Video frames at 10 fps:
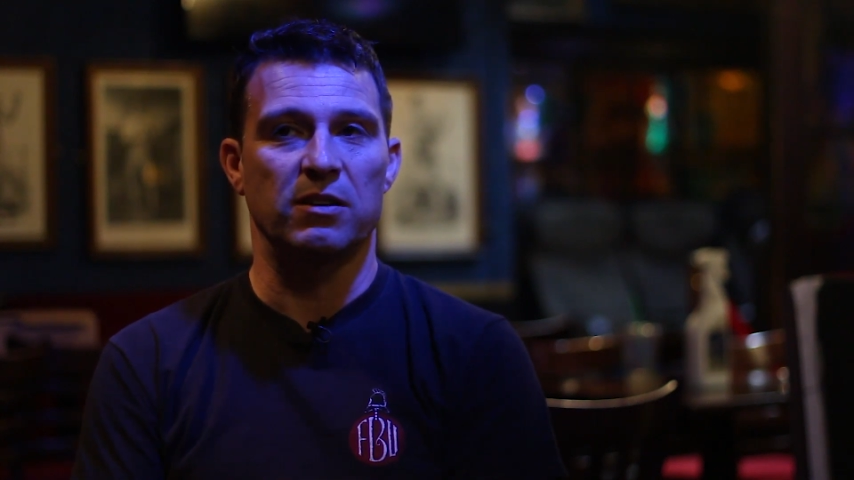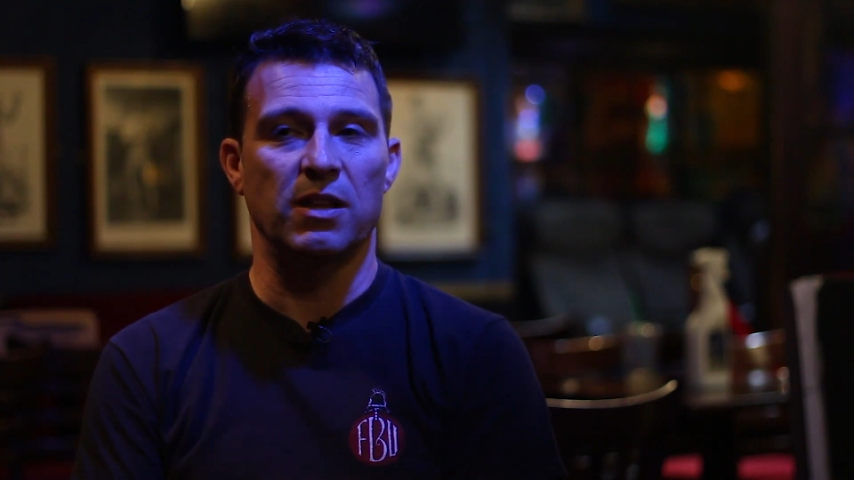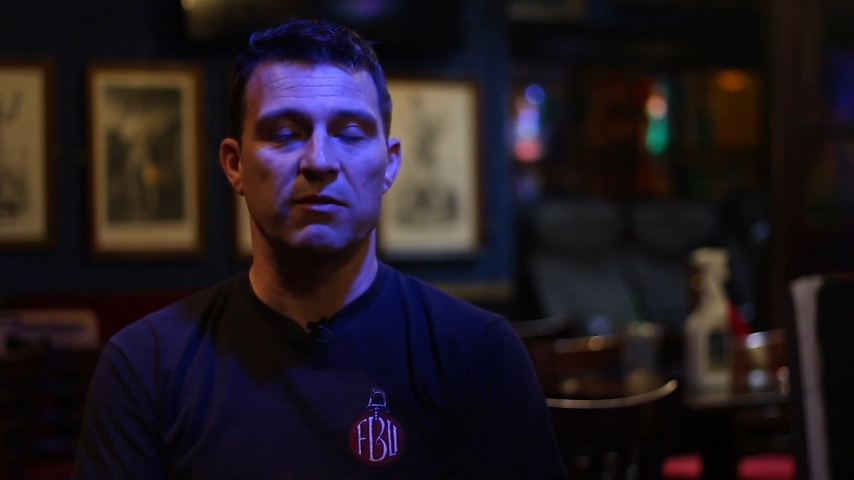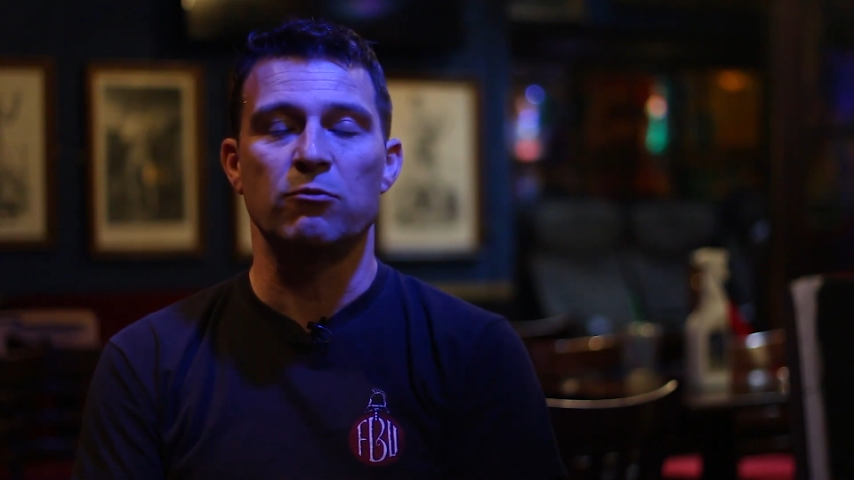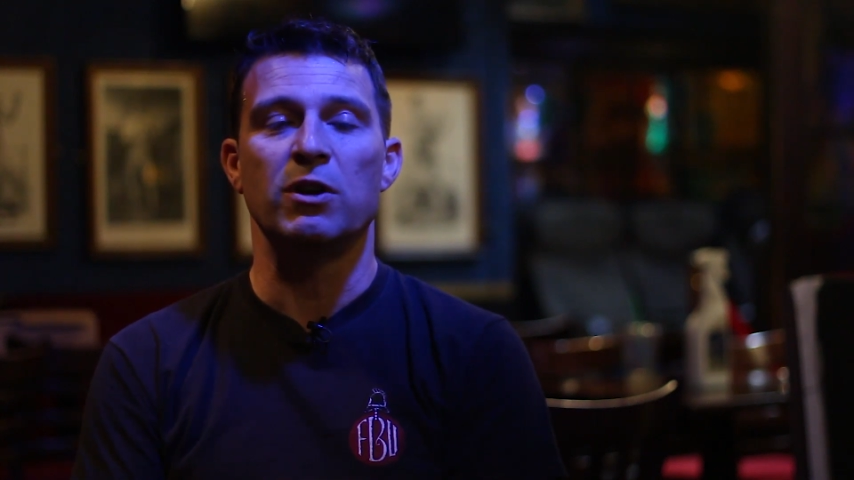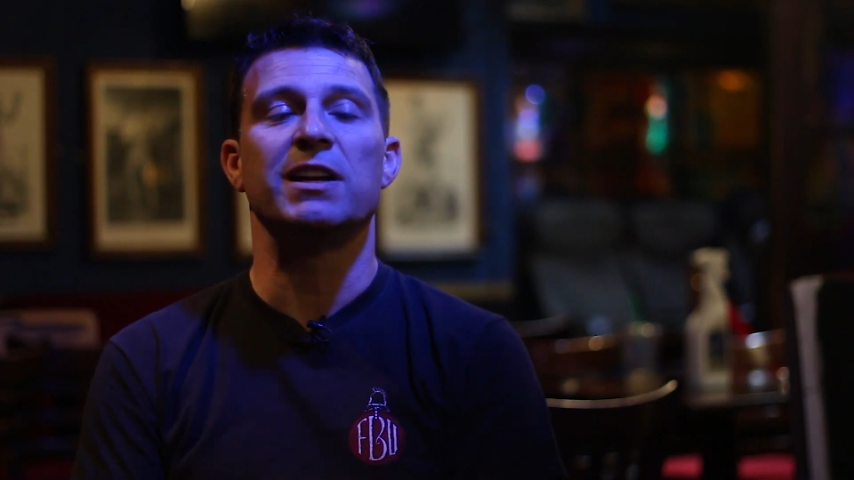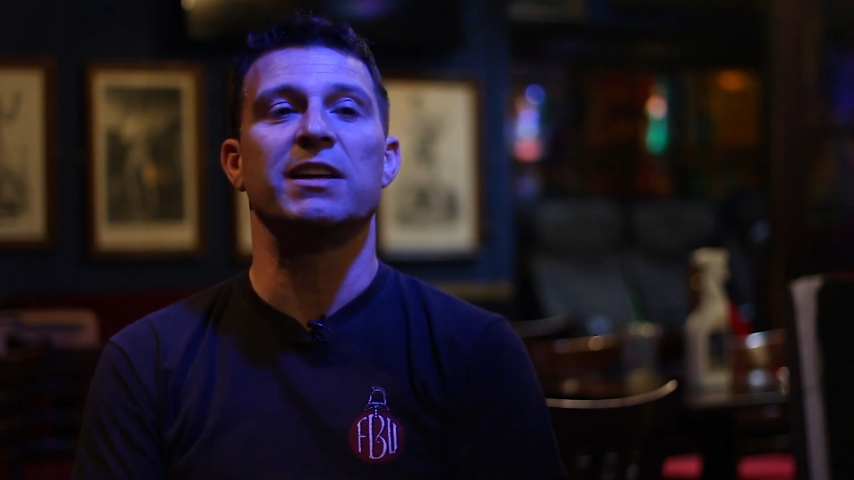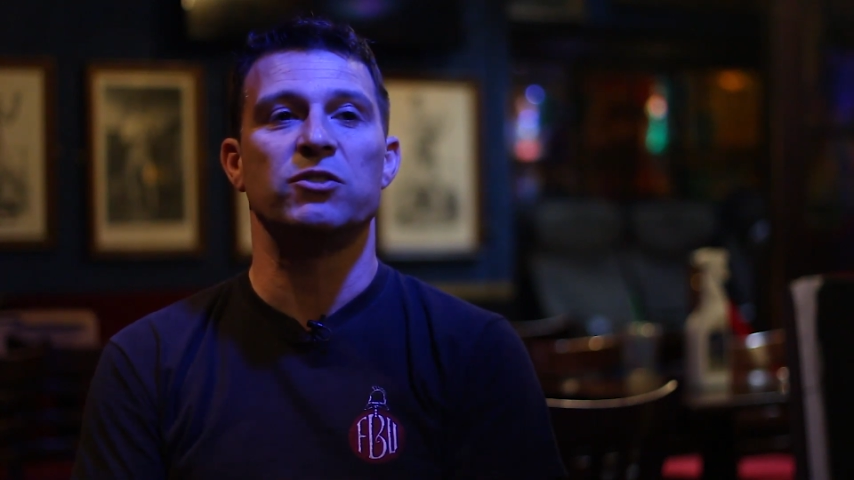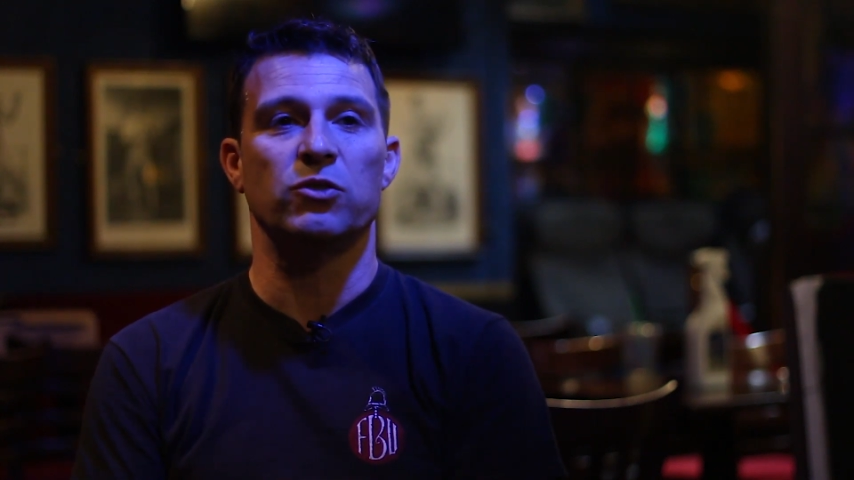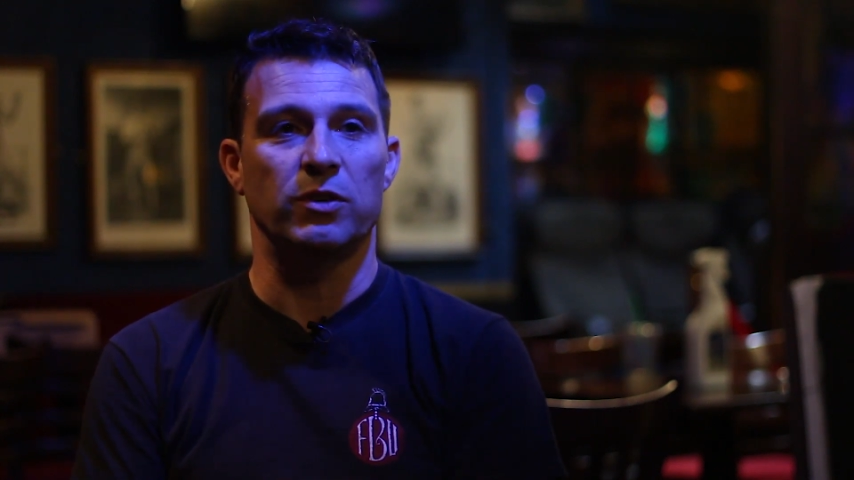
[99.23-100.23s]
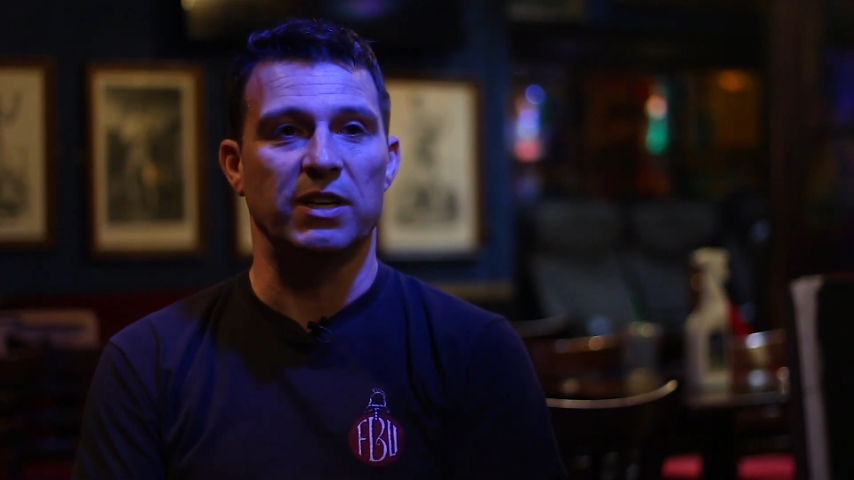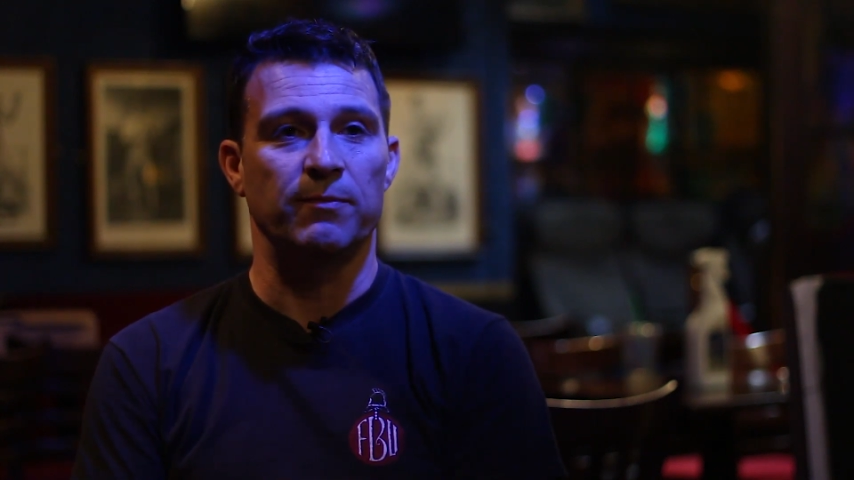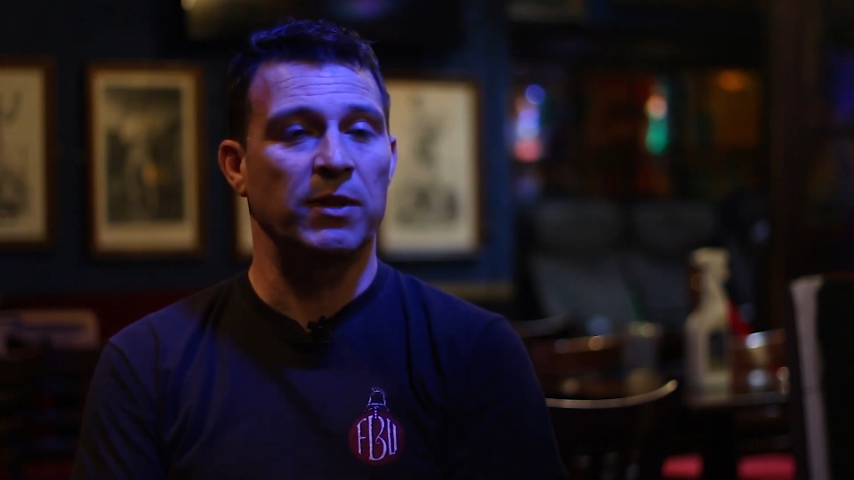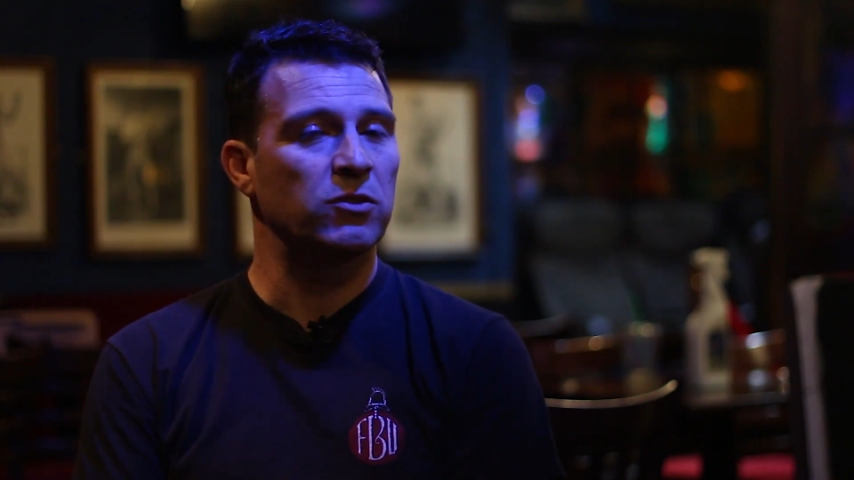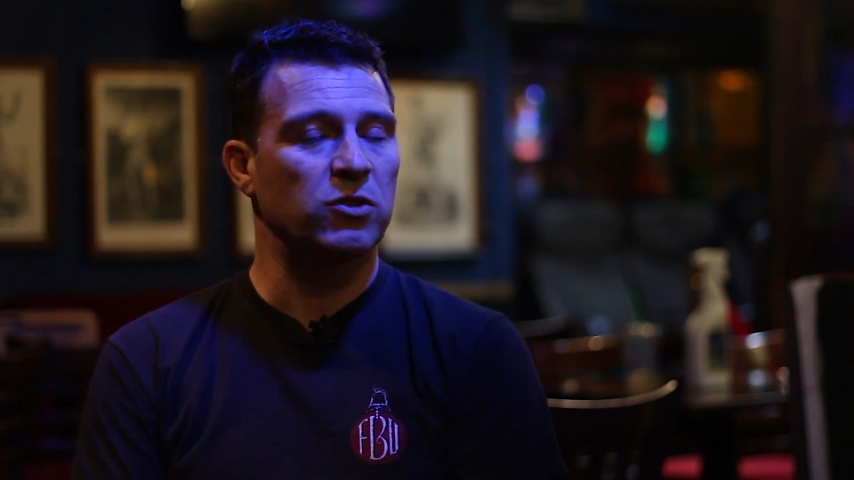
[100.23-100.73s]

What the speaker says: you know, they've really enjoyed it.